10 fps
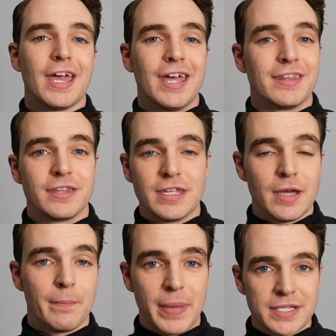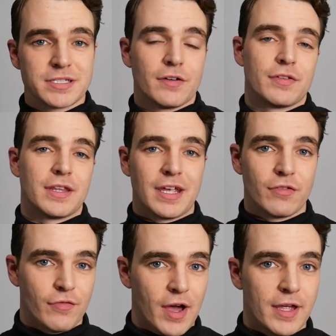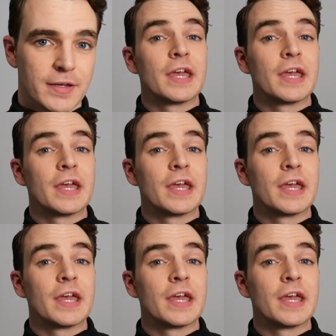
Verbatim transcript: and the best stuff that they can find.